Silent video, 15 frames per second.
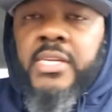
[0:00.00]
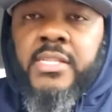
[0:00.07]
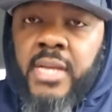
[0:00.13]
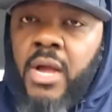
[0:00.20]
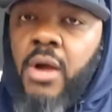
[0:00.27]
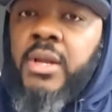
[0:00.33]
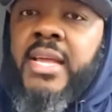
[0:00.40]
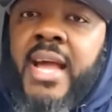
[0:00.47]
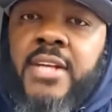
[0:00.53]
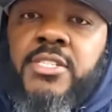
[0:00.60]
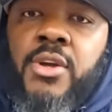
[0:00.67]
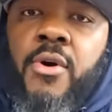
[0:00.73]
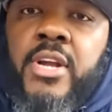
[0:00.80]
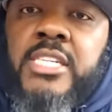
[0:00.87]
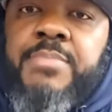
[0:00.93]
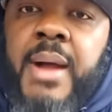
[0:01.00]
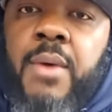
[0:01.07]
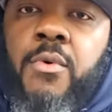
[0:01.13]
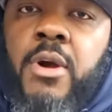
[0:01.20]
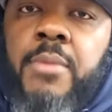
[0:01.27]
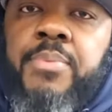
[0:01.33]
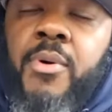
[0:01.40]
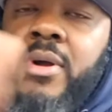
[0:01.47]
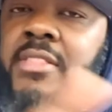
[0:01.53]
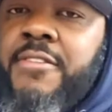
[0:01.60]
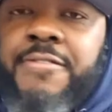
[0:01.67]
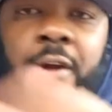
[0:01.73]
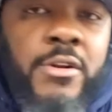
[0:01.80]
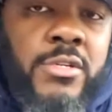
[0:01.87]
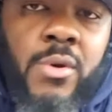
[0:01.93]
They only outscored us by one point. The
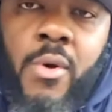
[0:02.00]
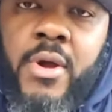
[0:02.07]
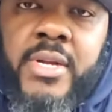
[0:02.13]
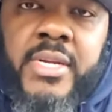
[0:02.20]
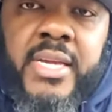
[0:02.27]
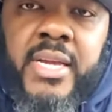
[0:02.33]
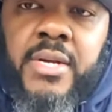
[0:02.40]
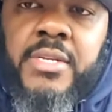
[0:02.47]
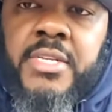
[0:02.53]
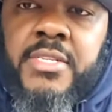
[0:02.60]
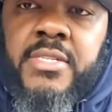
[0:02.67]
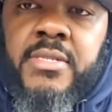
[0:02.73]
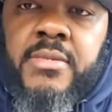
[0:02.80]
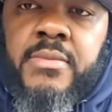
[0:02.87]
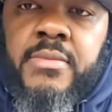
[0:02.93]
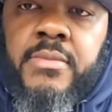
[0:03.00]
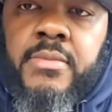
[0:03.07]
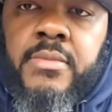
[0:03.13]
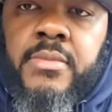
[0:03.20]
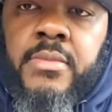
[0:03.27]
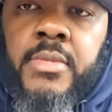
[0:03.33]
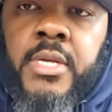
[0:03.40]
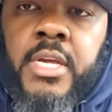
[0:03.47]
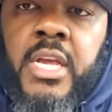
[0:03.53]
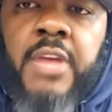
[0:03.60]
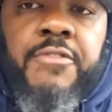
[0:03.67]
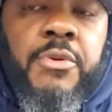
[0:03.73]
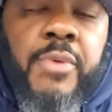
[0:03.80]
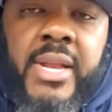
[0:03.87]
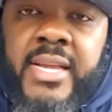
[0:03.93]
first quarter killed us.
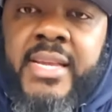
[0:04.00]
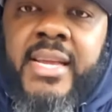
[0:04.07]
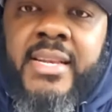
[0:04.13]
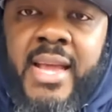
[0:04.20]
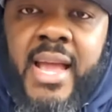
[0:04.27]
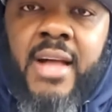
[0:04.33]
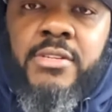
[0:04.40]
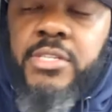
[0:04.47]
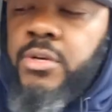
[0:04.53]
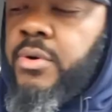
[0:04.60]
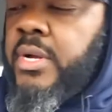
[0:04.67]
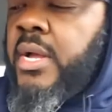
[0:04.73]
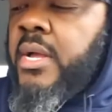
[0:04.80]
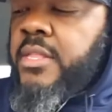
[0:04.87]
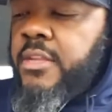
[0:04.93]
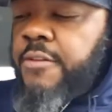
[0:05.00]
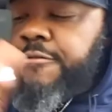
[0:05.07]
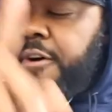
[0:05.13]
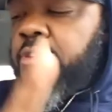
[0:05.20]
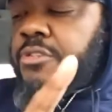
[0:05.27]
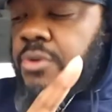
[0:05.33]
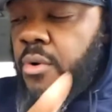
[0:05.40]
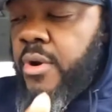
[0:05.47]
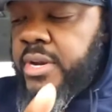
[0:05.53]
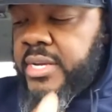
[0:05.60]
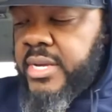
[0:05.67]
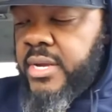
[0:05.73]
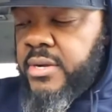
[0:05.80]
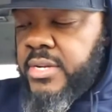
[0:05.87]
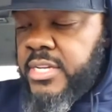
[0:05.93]
If you really get down to it, the first quarter
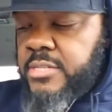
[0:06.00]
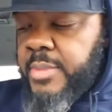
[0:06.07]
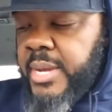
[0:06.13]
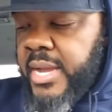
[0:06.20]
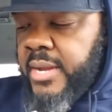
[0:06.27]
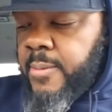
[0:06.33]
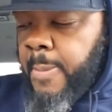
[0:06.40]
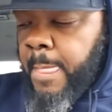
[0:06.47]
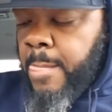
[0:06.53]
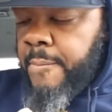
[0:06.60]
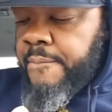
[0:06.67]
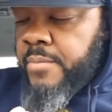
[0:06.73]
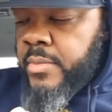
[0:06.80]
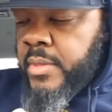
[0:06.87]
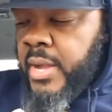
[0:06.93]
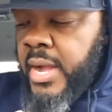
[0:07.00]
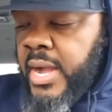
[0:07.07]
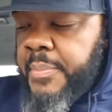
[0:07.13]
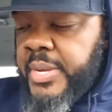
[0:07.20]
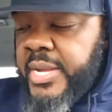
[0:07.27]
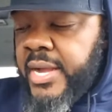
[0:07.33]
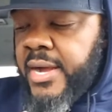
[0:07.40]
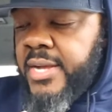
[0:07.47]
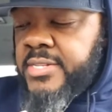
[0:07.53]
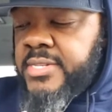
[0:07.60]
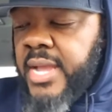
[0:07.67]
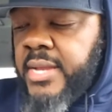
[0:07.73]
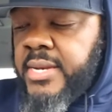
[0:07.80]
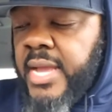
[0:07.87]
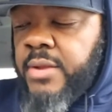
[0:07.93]
killed us, man, uh, because
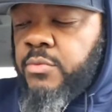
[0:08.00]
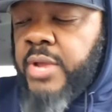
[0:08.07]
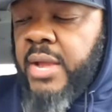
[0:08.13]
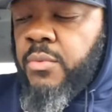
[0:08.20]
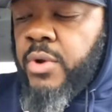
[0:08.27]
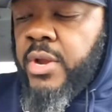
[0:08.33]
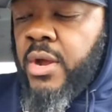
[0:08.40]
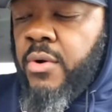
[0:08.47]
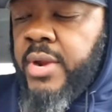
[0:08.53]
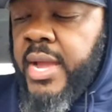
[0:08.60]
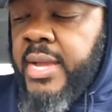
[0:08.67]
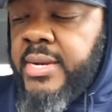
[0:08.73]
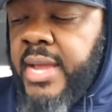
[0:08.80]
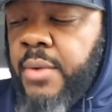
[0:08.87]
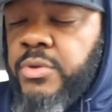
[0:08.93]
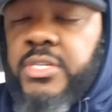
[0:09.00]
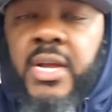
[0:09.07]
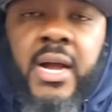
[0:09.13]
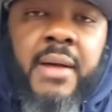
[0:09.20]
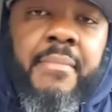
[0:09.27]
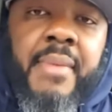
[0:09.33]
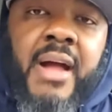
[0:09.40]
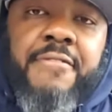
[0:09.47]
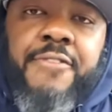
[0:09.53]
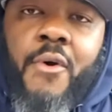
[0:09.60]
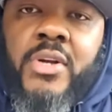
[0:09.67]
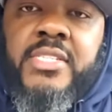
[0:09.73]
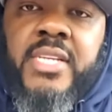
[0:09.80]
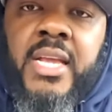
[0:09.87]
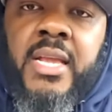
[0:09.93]
they they they went on a they was up by
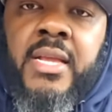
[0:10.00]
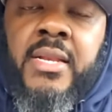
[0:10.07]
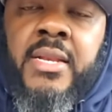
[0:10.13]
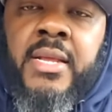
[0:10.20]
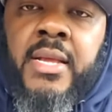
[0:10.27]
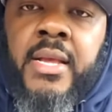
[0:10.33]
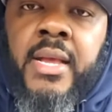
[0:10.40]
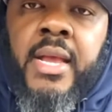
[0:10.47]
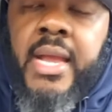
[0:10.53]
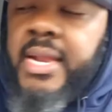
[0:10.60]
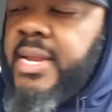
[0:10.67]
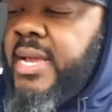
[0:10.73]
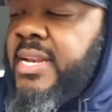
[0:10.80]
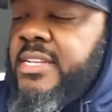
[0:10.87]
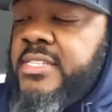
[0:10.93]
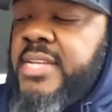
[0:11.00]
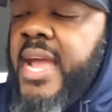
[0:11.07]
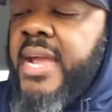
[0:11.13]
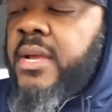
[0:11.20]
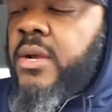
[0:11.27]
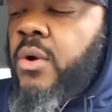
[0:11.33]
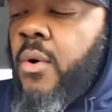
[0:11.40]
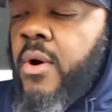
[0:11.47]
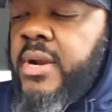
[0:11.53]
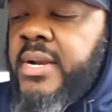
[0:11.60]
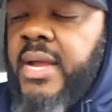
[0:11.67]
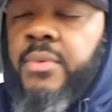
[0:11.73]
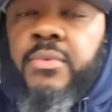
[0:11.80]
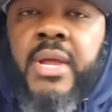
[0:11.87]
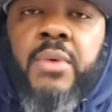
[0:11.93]
fourteen, and then the second quarter
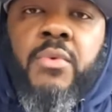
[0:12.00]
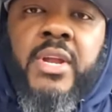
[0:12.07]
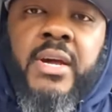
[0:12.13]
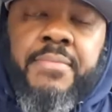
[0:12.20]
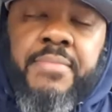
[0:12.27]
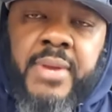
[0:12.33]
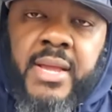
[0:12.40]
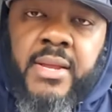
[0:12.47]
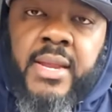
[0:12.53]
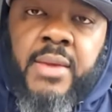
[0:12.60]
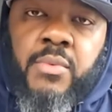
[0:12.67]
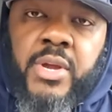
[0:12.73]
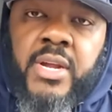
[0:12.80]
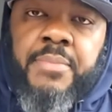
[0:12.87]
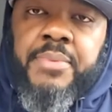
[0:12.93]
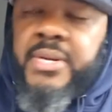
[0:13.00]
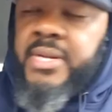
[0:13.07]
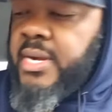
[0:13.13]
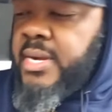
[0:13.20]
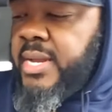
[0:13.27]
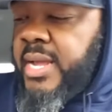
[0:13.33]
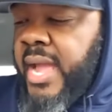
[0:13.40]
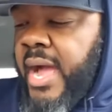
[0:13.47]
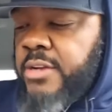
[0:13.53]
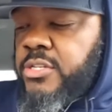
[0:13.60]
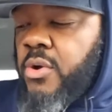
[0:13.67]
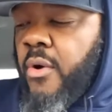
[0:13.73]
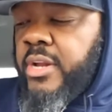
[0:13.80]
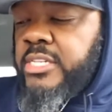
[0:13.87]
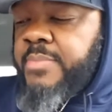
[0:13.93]
they they went up they they went up and uh, they
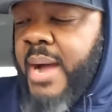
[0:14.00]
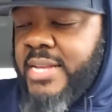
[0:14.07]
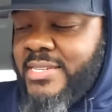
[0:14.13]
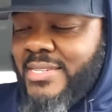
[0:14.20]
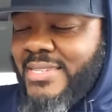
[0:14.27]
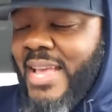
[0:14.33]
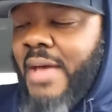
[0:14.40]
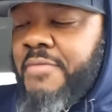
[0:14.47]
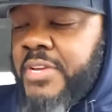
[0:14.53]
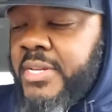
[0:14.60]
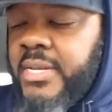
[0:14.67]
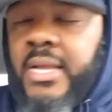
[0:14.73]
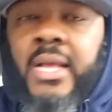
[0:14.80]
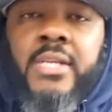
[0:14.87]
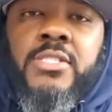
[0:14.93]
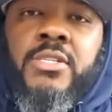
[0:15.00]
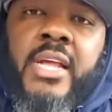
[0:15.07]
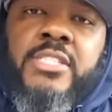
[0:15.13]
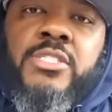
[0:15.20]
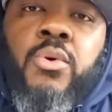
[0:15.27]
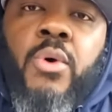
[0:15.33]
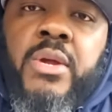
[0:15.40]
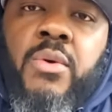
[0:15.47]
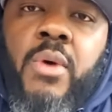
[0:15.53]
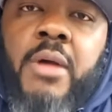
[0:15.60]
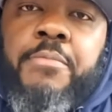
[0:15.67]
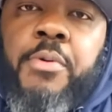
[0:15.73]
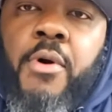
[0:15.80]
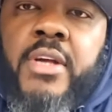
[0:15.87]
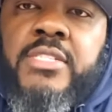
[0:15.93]
outscored us by seven. So that's twenty
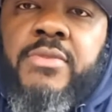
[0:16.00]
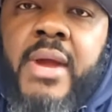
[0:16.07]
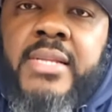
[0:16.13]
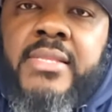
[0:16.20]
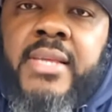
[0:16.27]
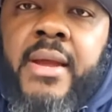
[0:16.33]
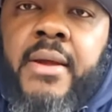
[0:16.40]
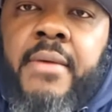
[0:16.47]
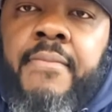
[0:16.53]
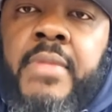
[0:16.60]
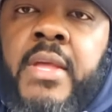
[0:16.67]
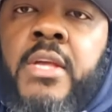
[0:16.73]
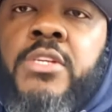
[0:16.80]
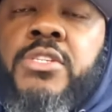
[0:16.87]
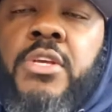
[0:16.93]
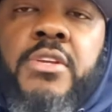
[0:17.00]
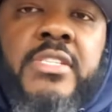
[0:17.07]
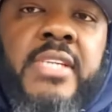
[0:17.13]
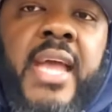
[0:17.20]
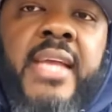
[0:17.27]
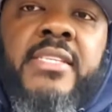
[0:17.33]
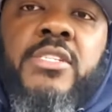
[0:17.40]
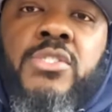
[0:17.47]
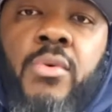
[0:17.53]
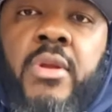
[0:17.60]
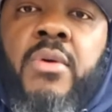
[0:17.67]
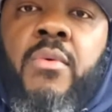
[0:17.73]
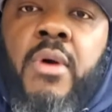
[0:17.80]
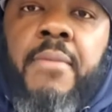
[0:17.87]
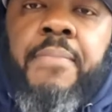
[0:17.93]
one points right there. So you take the
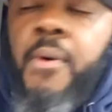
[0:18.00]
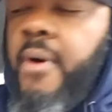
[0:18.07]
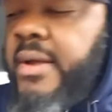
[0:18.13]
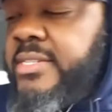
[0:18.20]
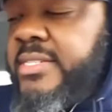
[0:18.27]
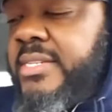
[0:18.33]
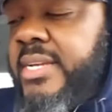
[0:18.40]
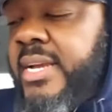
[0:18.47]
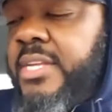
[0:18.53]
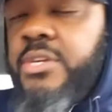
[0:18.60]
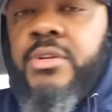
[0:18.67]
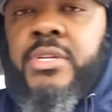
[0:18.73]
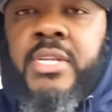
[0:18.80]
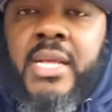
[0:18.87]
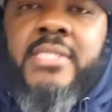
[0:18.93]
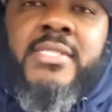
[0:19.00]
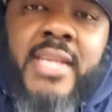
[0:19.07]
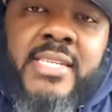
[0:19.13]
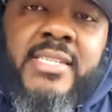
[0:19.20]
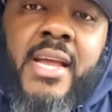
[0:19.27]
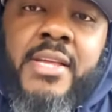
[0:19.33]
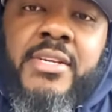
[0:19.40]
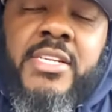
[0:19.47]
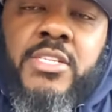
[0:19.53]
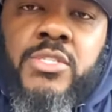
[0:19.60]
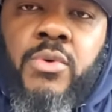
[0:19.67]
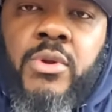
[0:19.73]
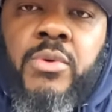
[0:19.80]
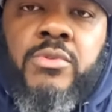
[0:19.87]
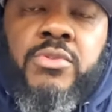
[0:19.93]
21 points and then you that's how you get your
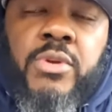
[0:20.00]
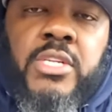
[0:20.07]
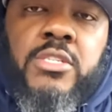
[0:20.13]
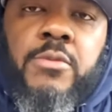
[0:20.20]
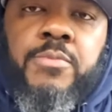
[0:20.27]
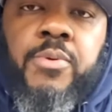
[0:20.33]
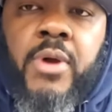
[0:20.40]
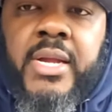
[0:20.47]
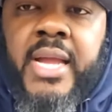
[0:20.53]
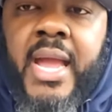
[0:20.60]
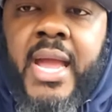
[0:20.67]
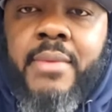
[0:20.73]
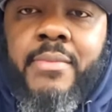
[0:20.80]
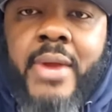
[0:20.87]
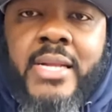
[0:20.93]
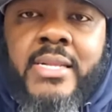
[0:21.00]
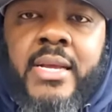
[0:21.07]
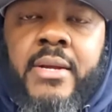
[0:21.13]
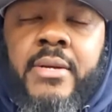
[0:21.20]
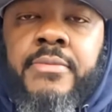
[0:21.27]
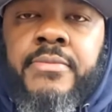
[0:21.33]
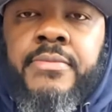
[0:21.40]
20, 22 point game right there.